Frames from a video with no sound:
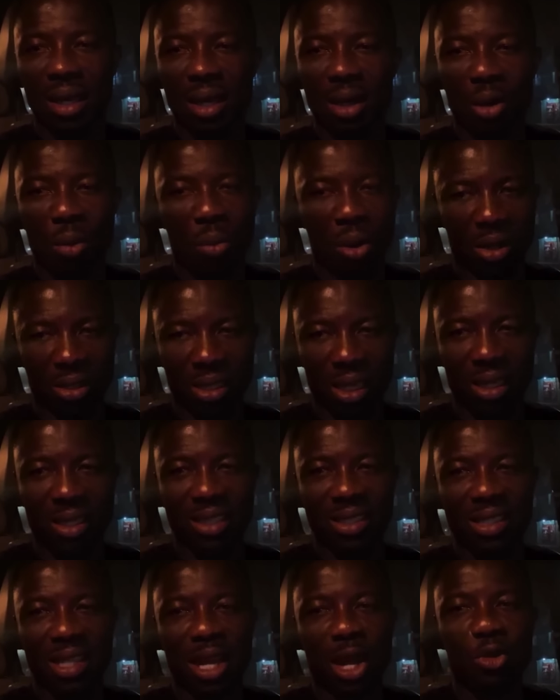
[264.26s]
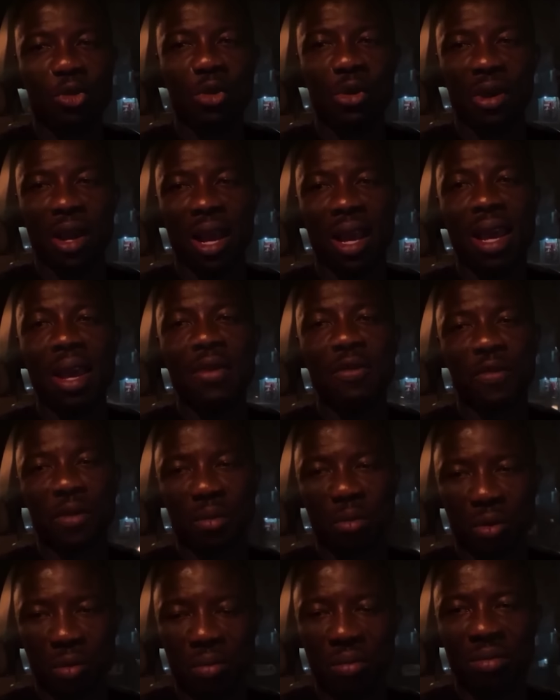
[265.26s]
A boxer, I know, I have a
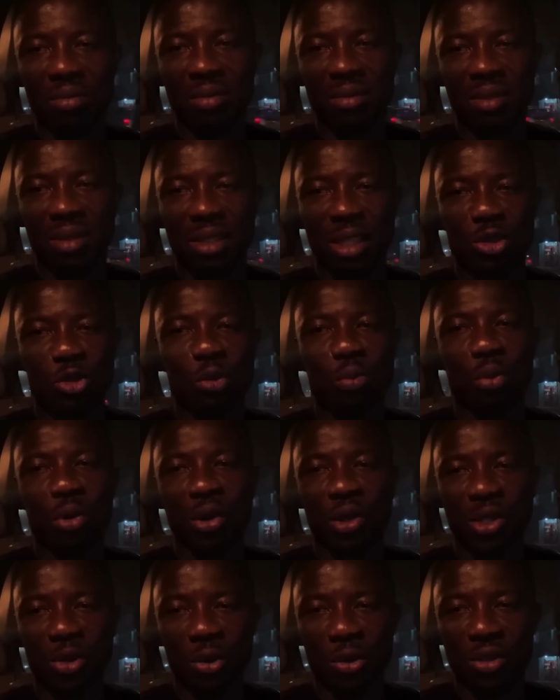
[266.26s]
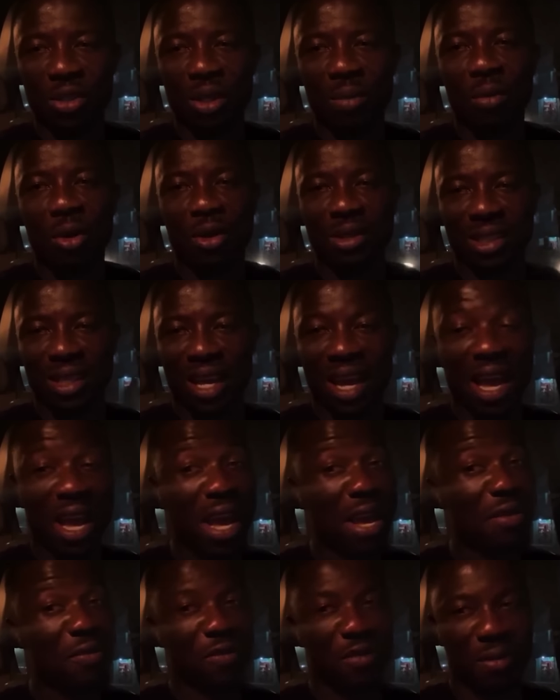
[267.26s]
mum, says supporter, the boxer, I
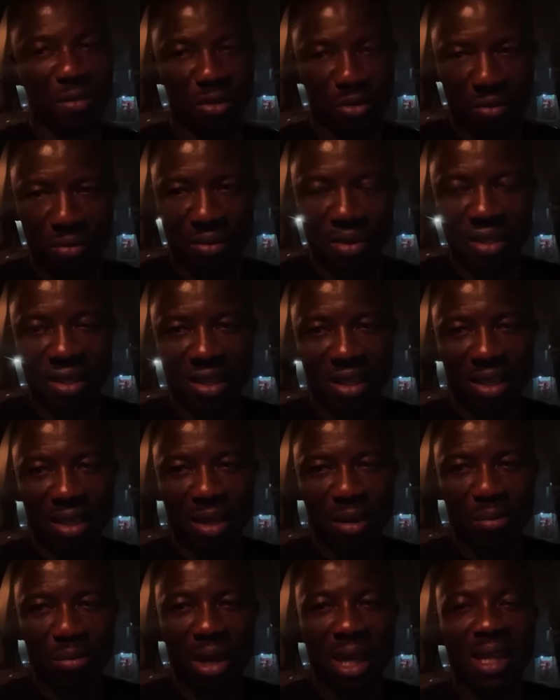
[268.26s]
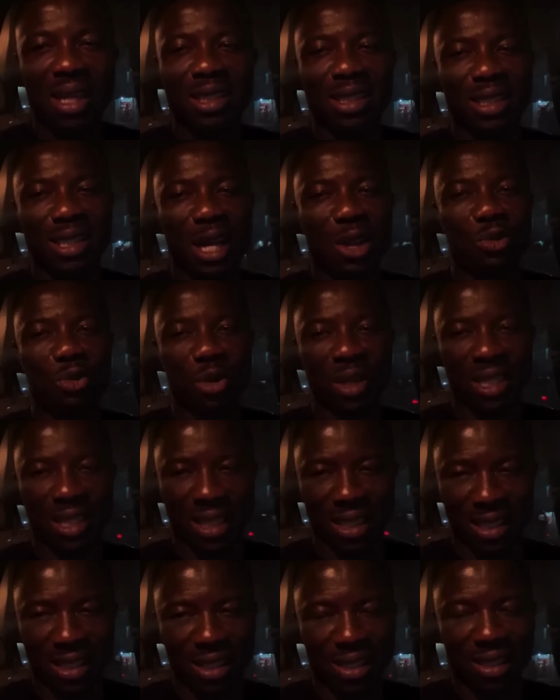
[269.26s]
have a mum. Packaging and what
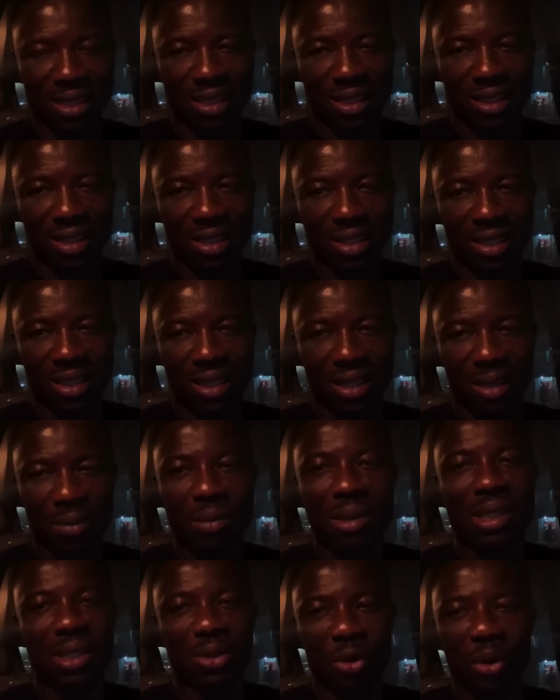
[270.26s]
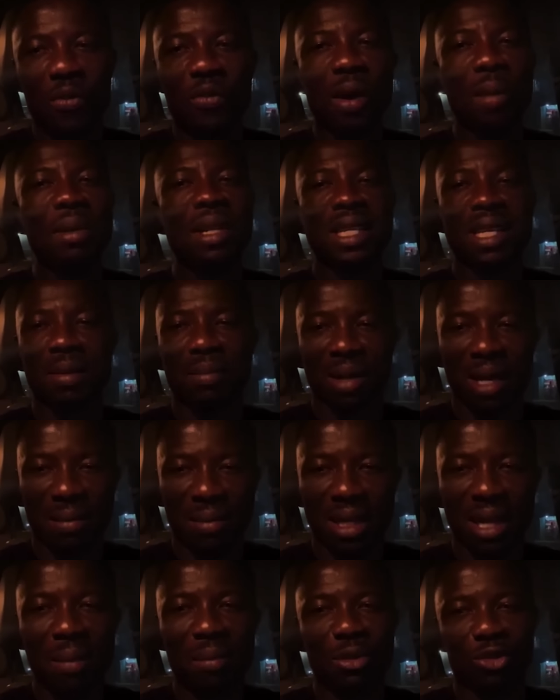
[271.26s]
thing. Mr. Family Bremen,
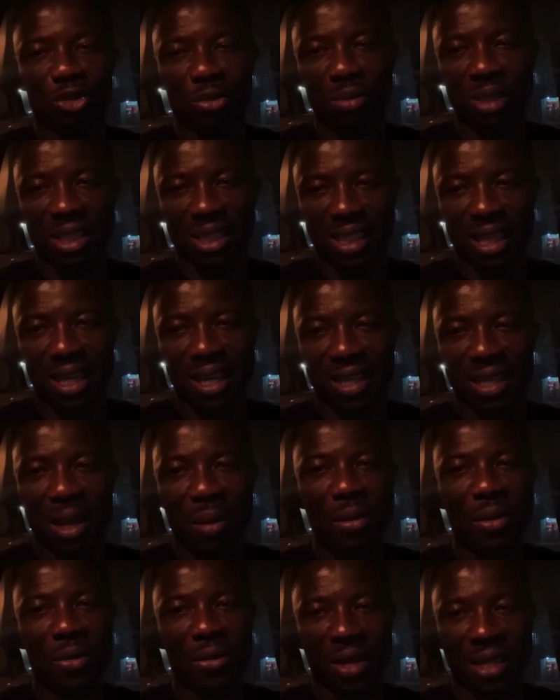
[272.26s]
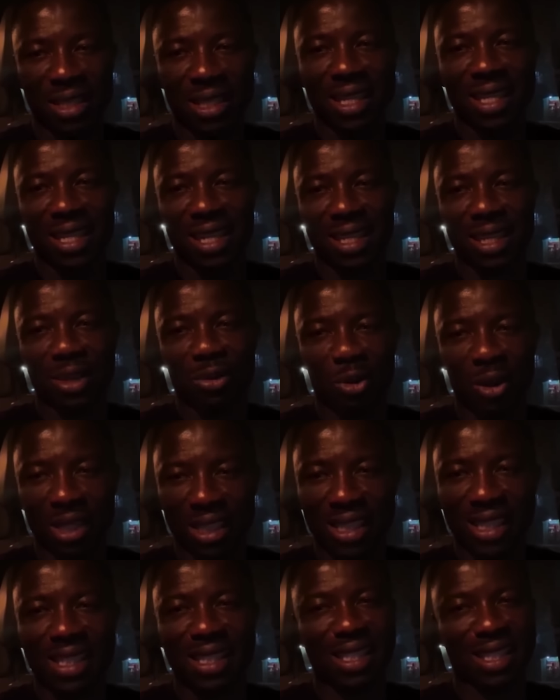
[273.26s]
I mean, so mention, I mean, hesitate and equality.